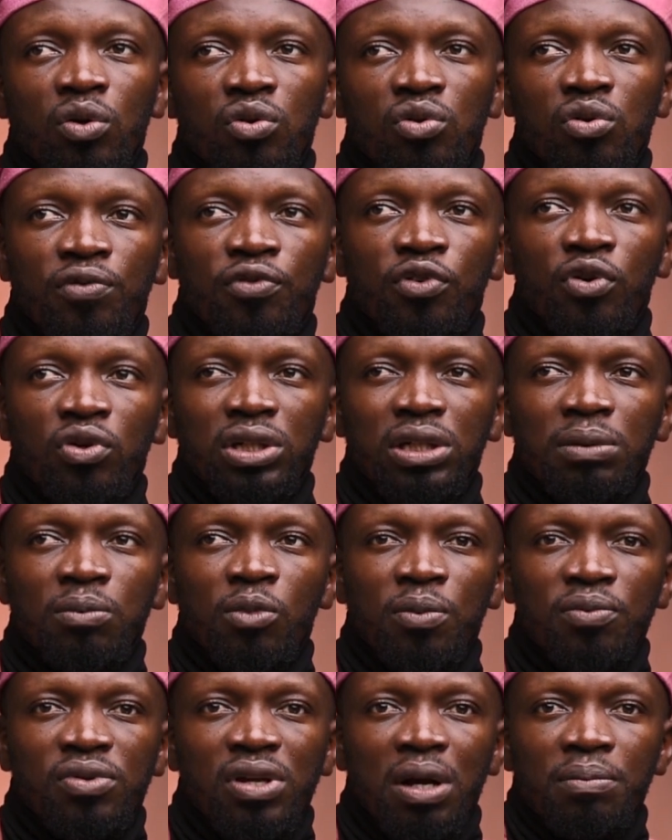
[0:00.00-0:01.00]
also for the
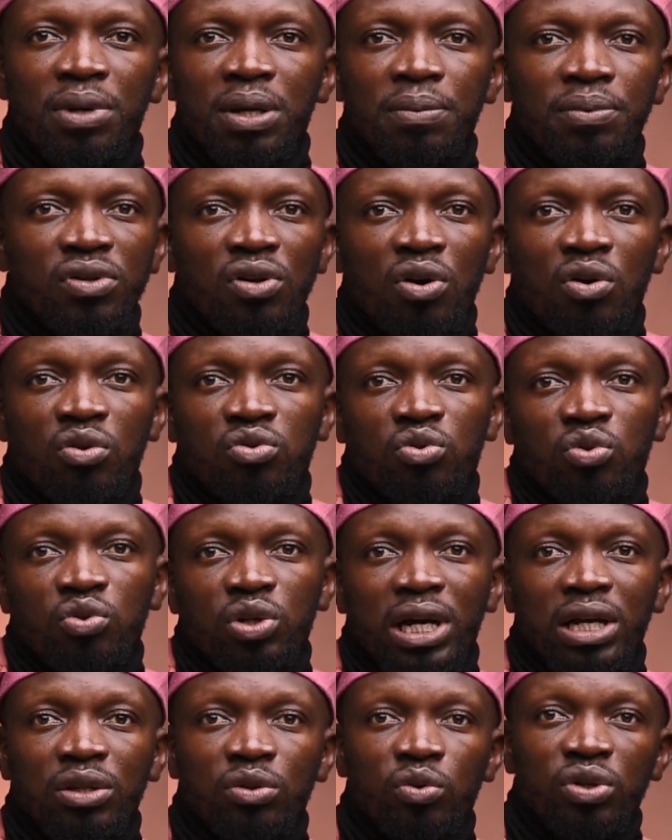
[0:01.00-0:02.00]
moms and babies also, you
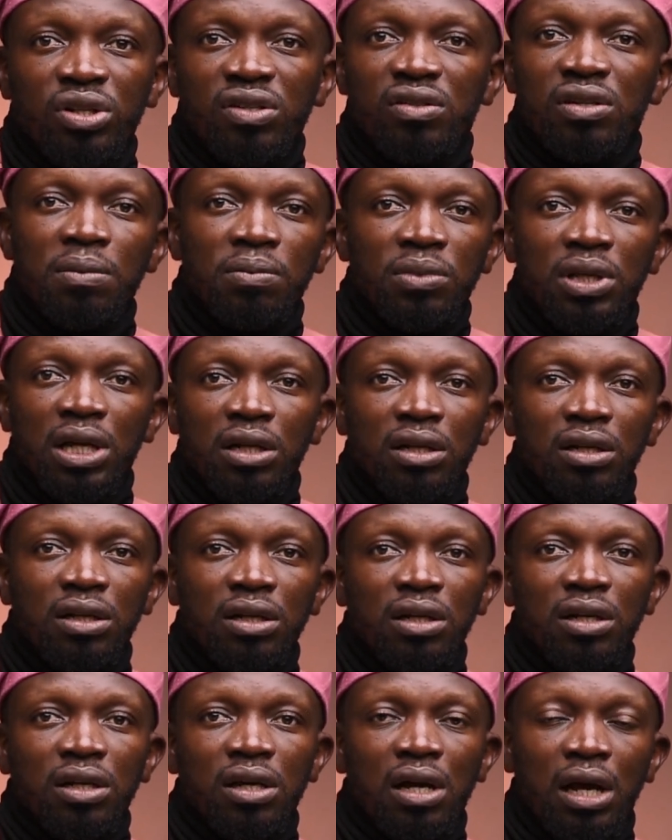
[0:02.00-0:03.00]
can do the same thing.
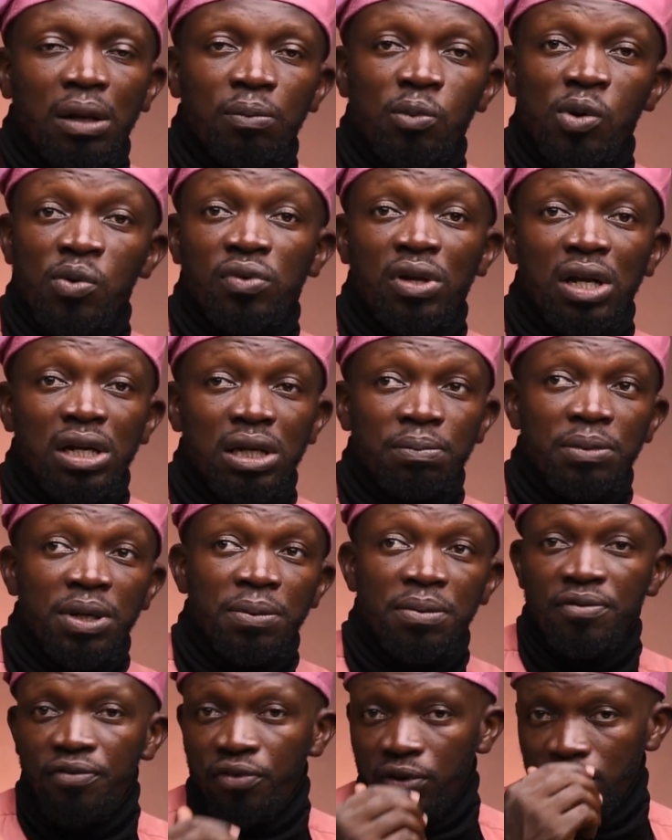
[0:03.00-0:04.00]
And moms and the
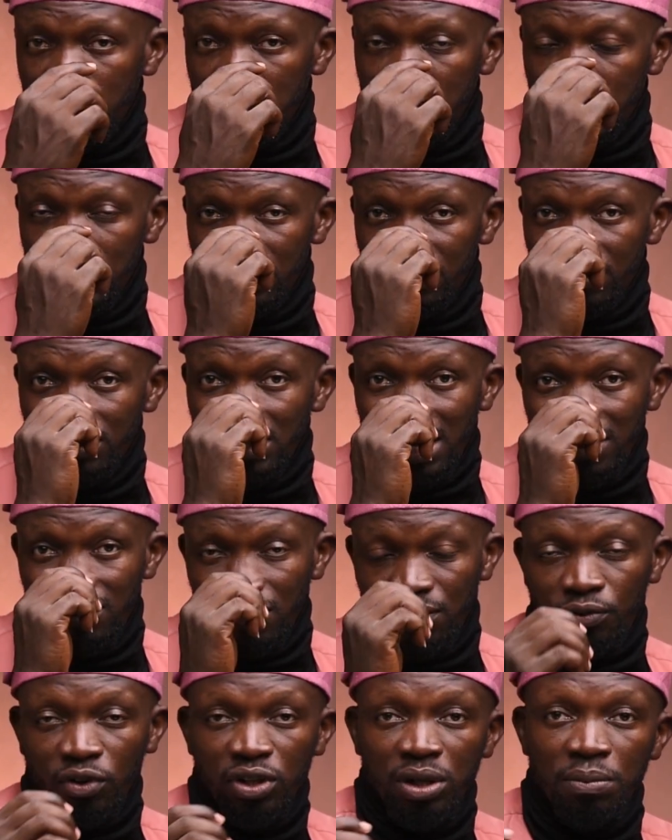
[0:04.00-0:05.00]
baby that
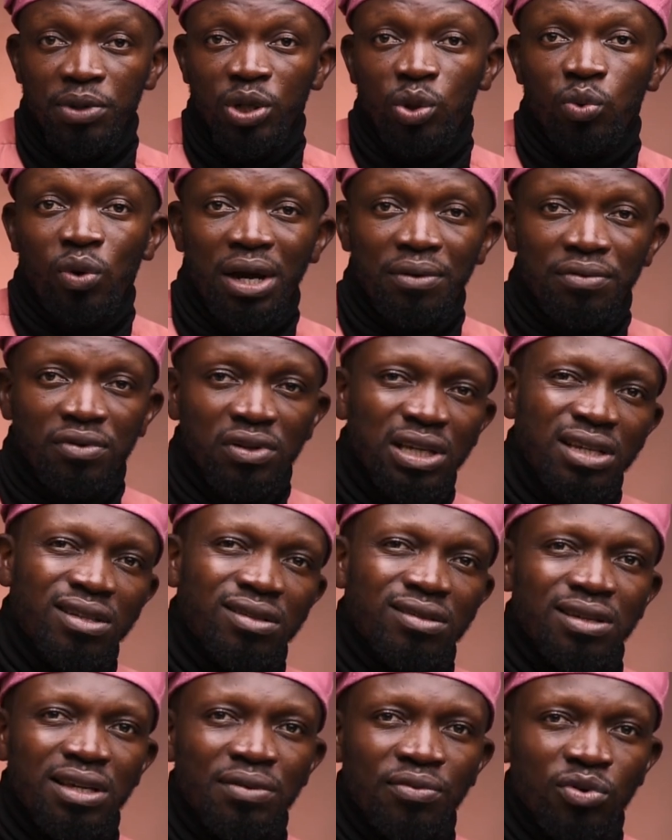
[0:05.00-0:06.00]
is for the midwives,
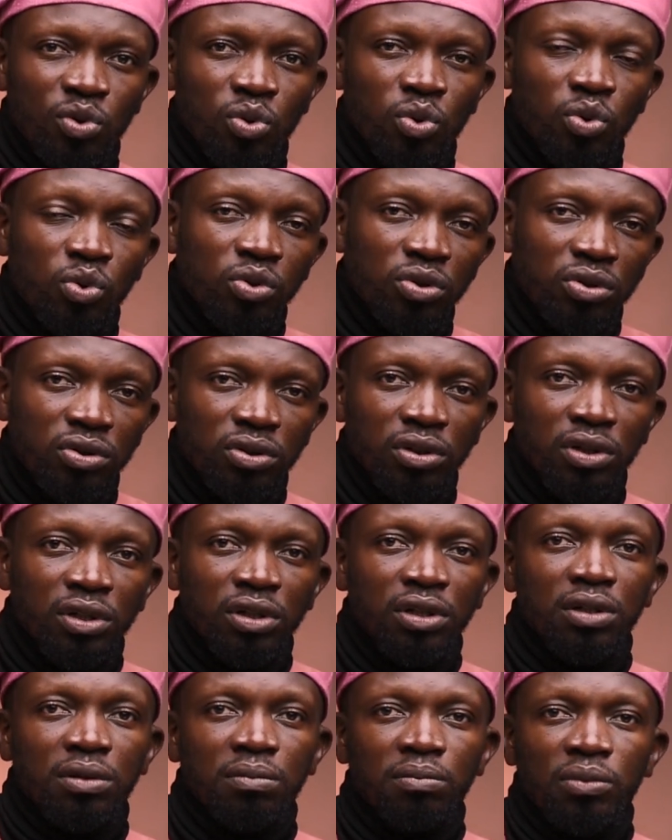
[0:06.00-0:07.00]
it's even good
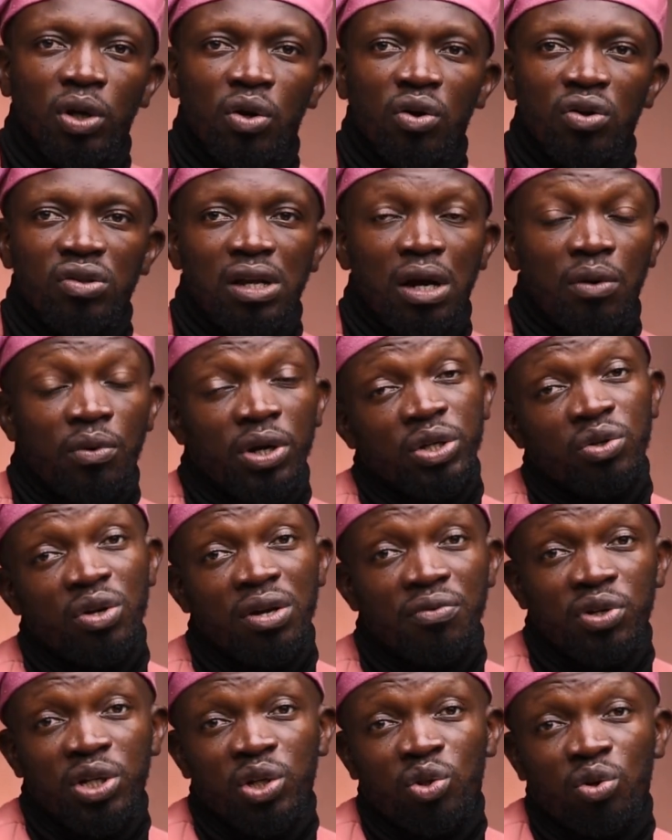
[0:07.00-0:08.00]
because that one you don't
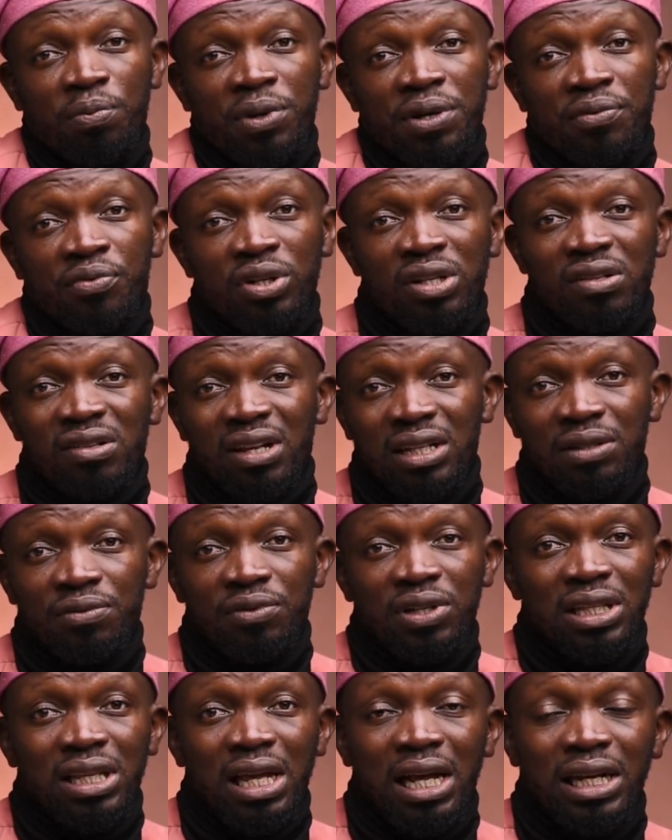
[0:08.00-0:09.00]
even need to pay for the
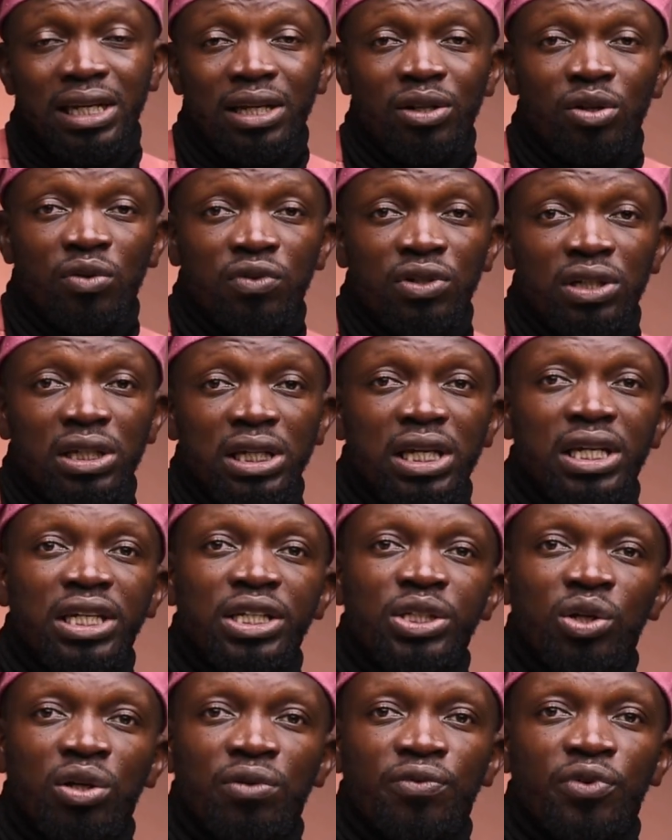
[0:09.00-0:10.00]
certificate at the end of the day.
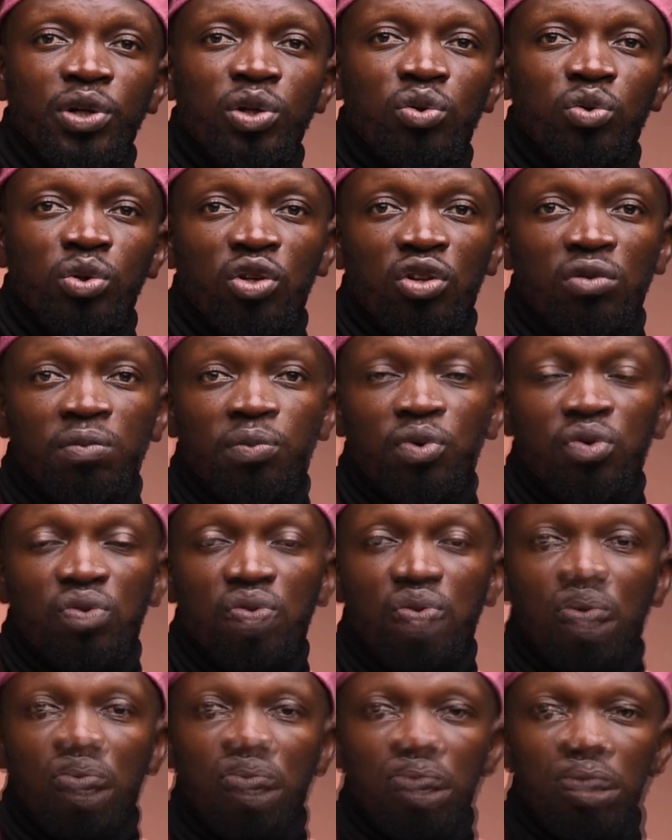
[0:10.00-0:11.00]
It's just for you to just
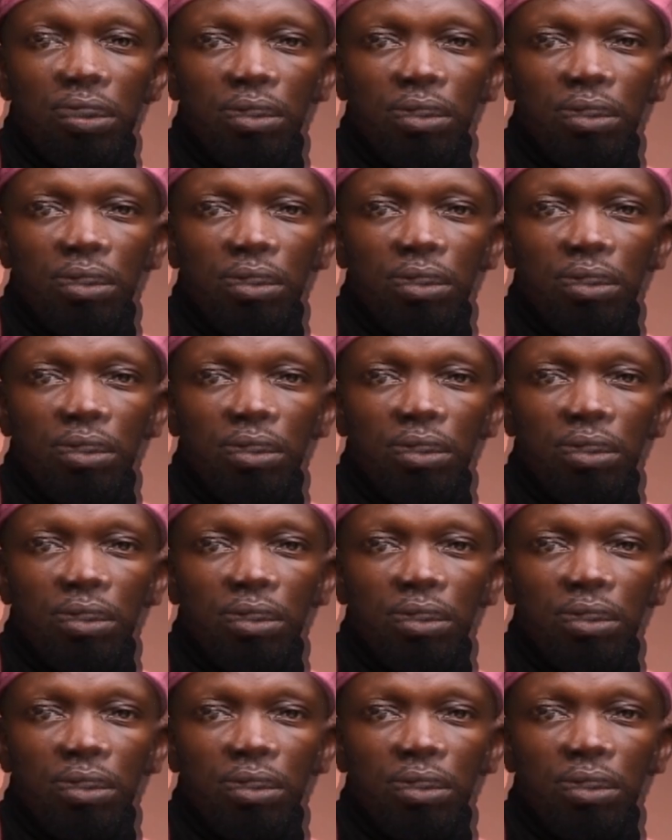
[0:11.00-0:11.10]
boost your